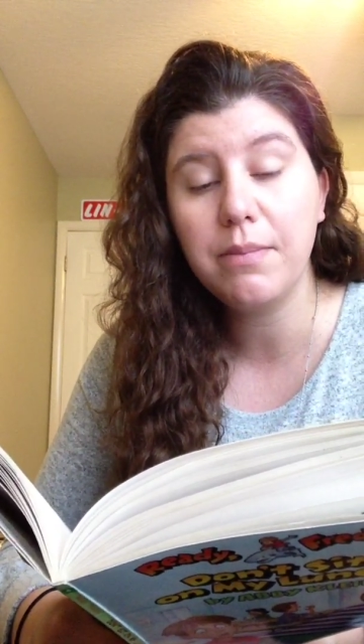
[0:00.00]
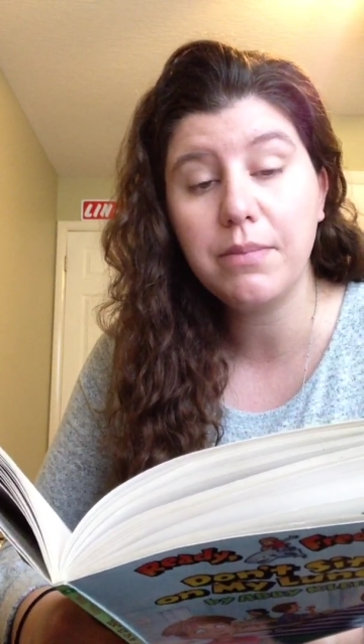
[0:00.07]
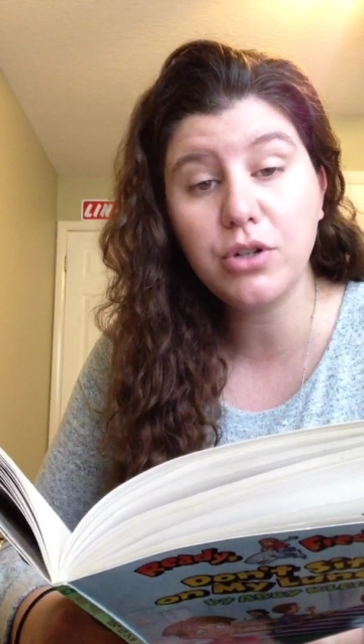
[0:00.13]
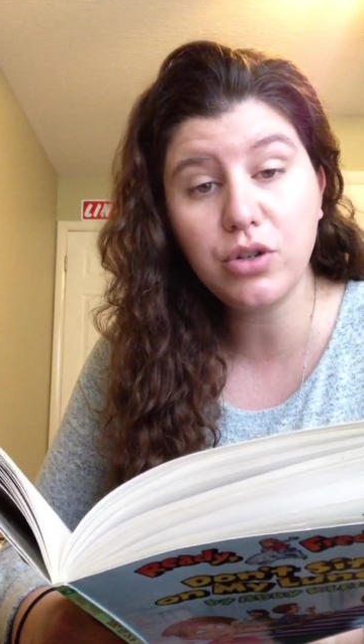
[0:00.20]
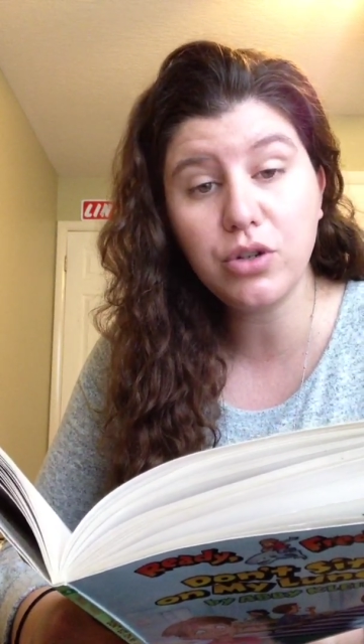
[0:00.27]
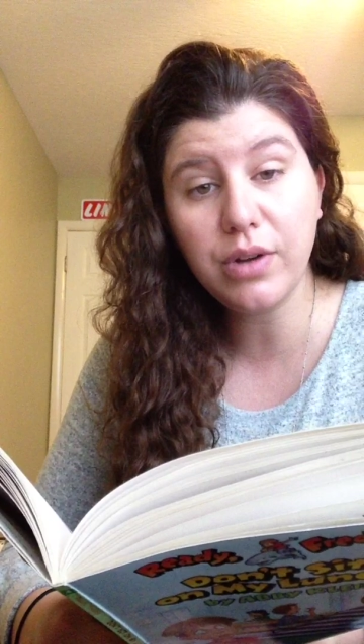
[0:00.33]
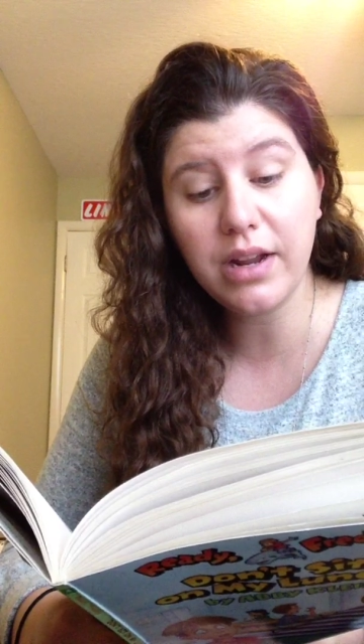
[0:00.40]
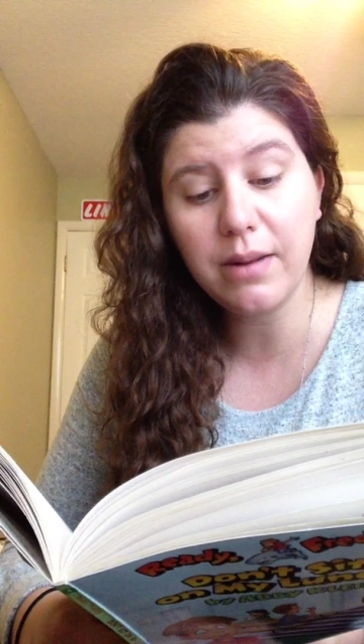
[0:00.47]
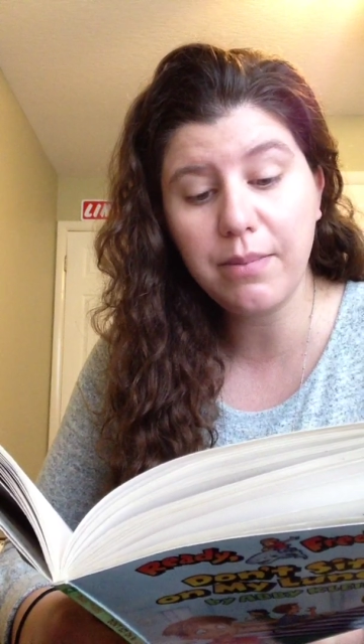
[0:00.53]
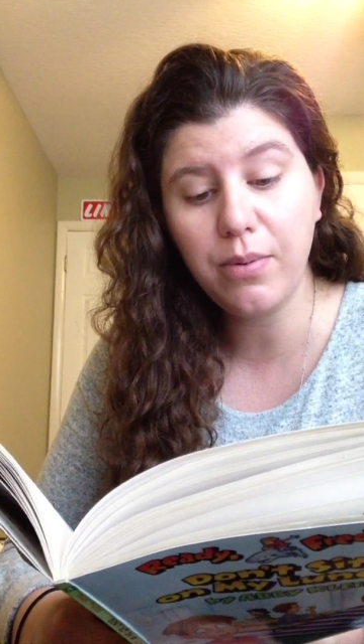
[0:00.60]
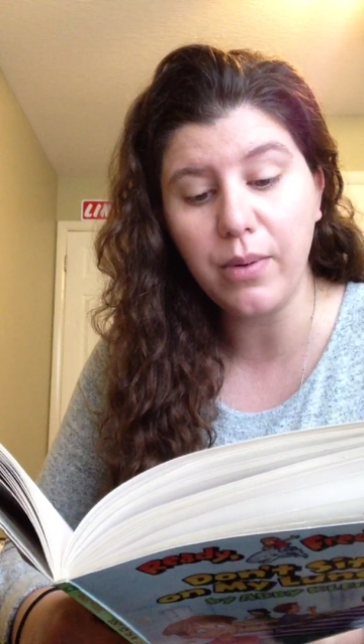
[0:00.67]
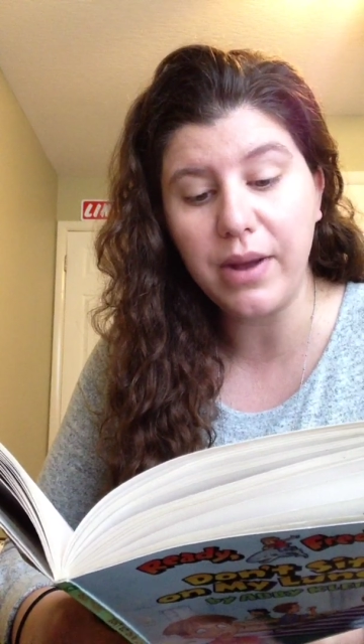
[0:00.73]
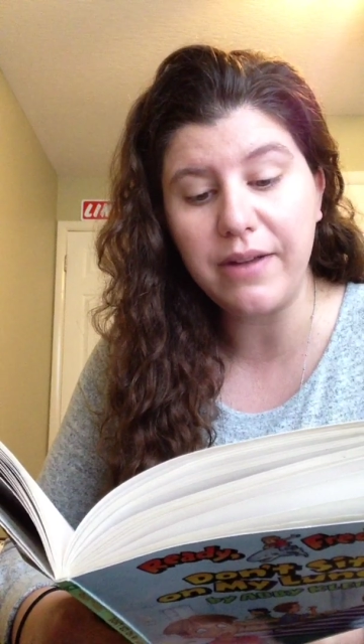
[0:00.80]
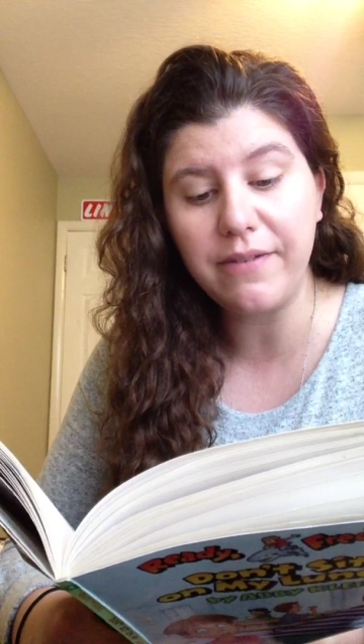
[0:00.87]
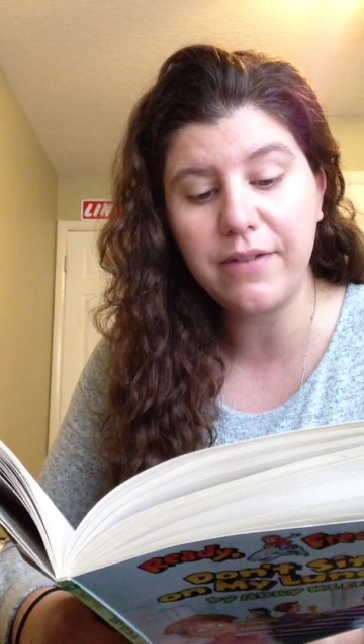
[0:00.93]
but you get a
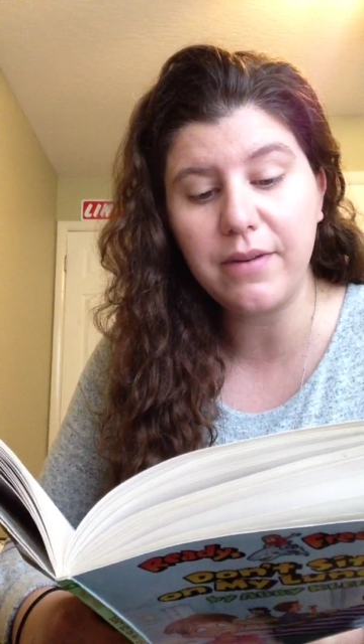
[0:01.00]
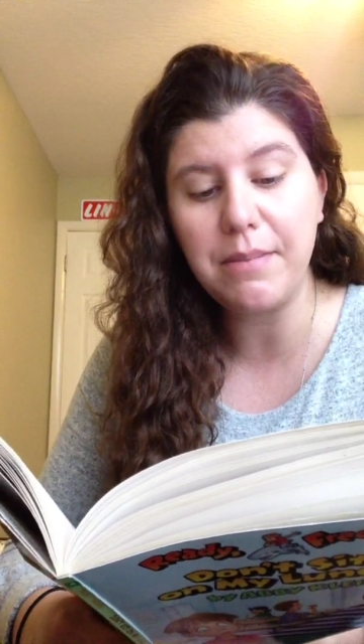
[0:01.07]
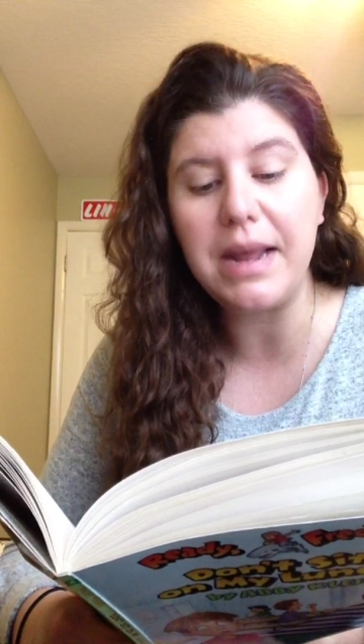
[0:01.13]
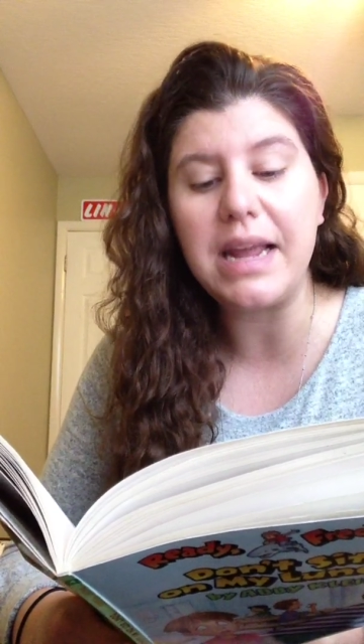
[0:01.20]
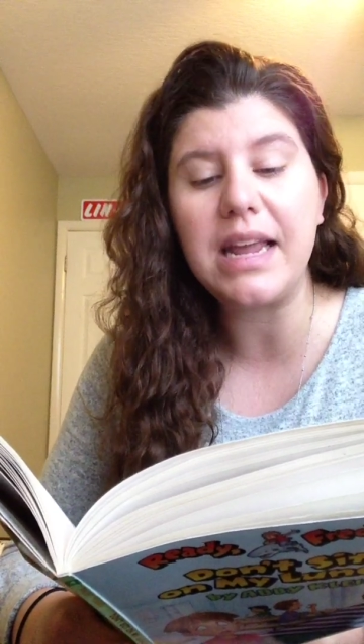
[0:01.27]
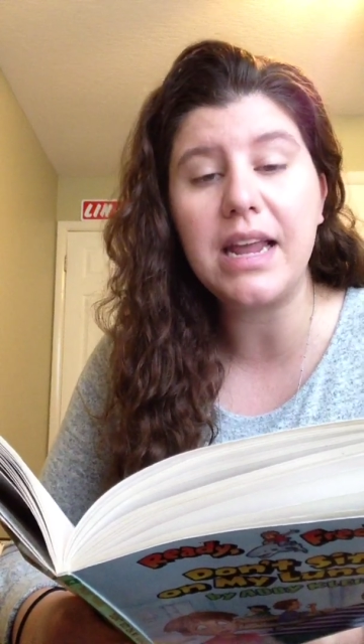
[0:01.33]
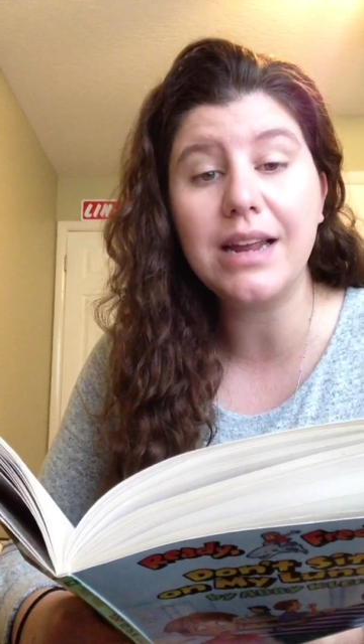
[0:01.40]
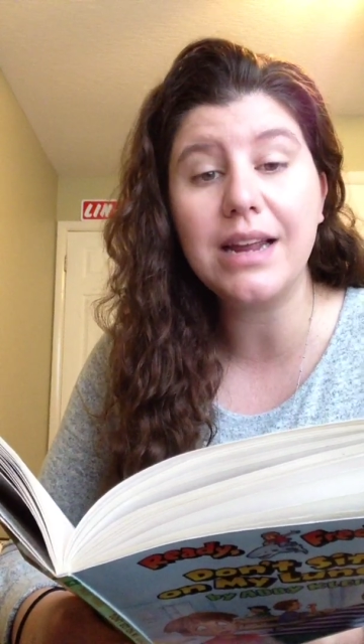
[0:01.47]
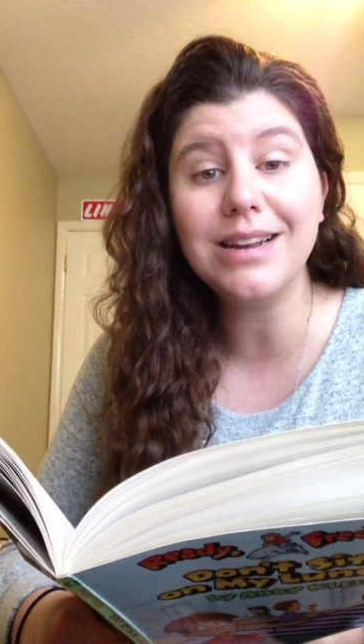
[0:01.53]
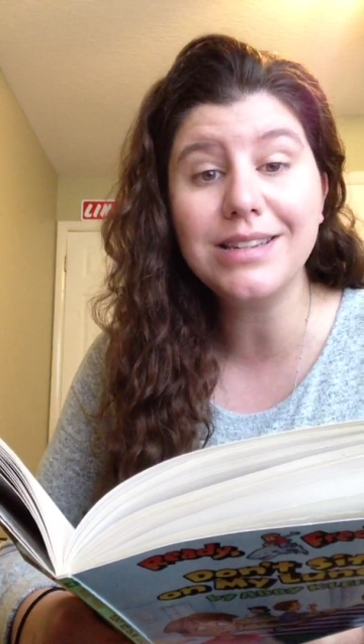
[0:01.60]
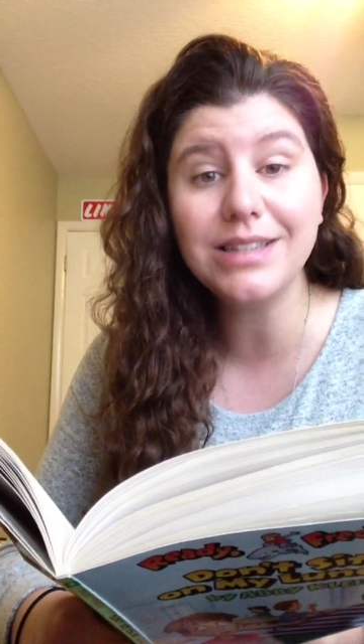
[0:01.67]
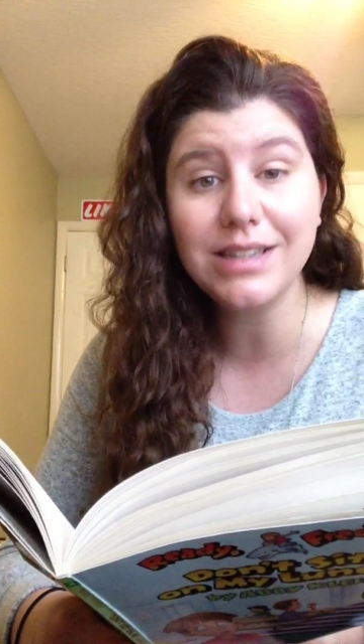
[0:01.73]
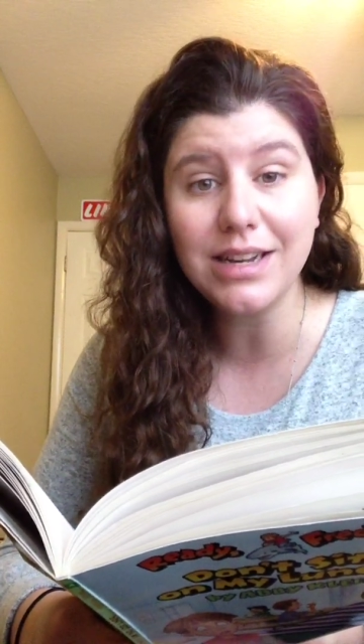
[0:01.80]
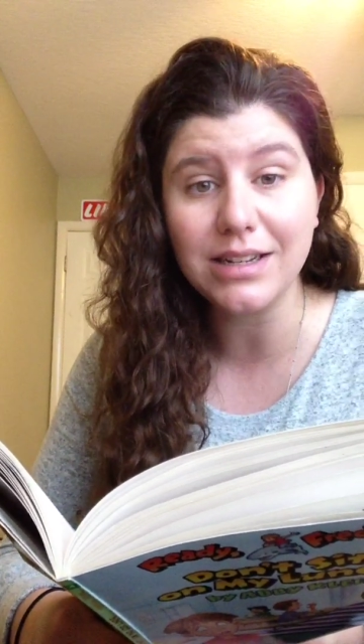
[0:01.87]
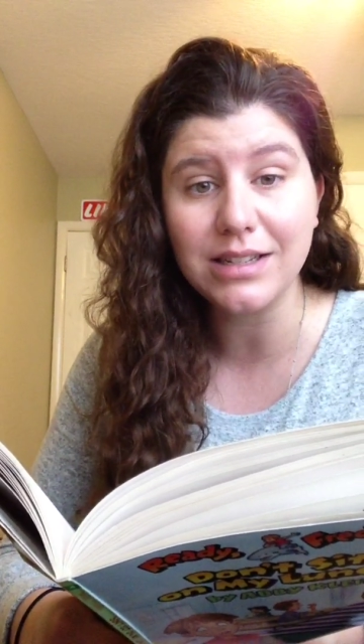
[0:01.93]
point for making an
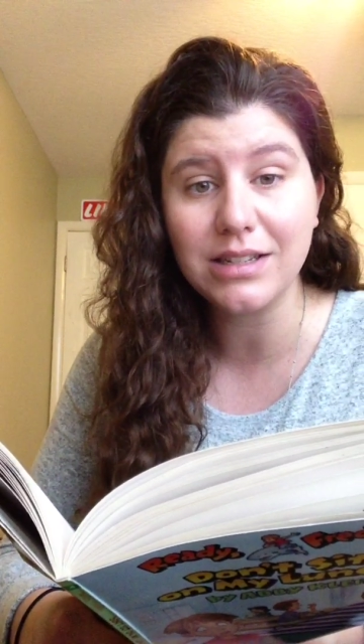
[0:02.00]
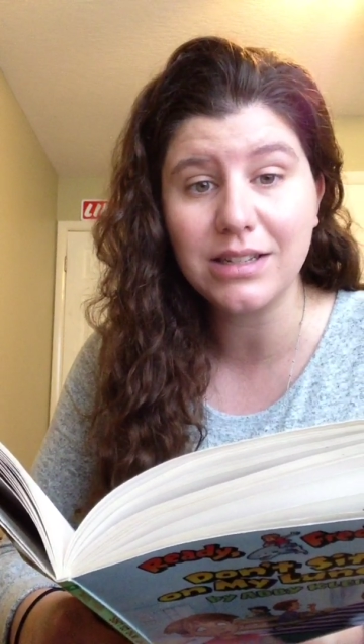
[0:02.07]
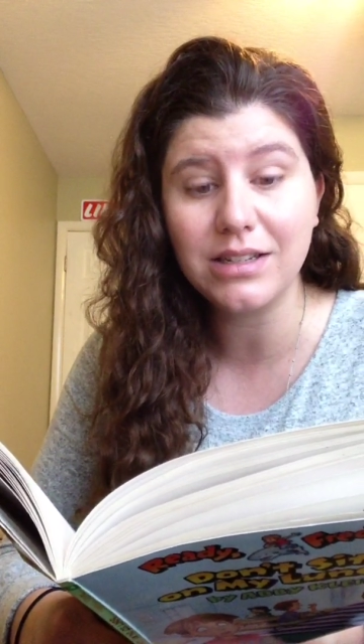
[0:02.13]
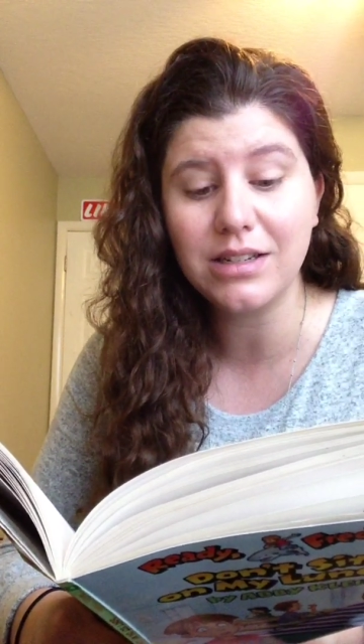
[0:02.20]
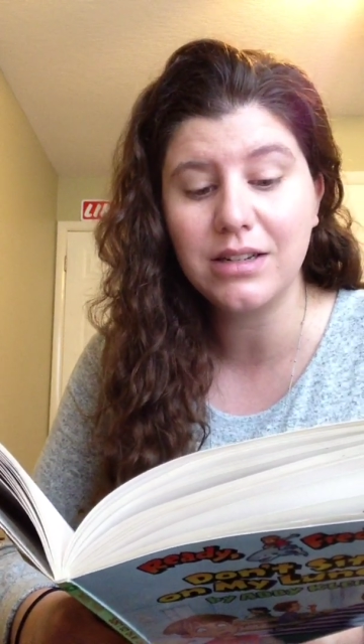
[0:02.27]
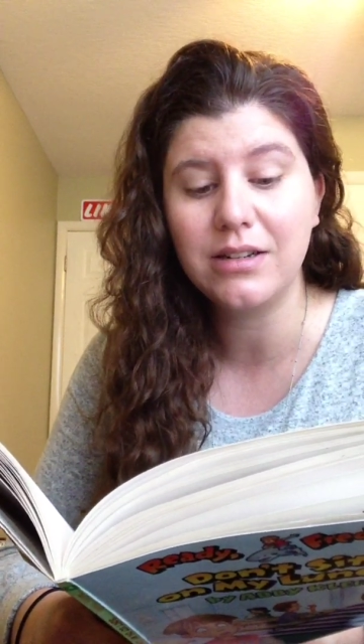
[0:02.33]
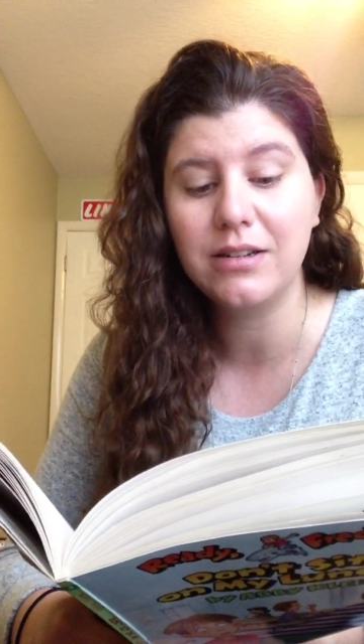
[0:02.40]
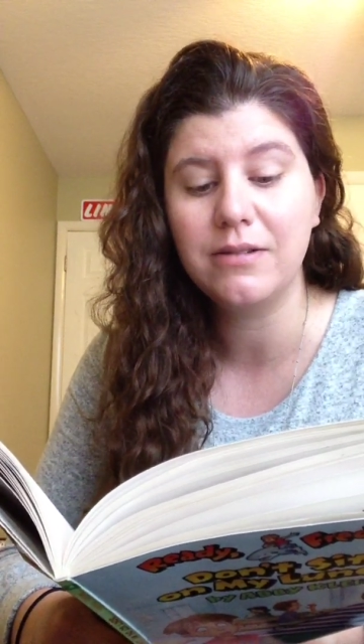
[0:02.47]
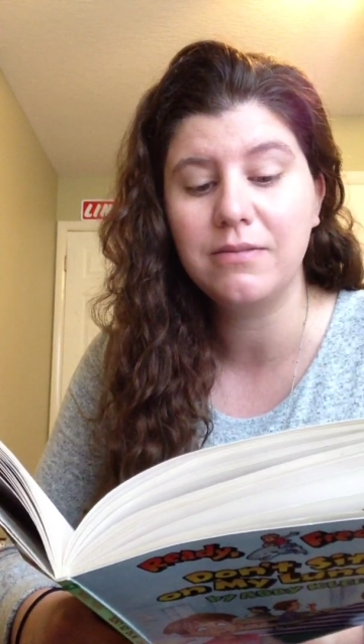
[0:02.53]
assist.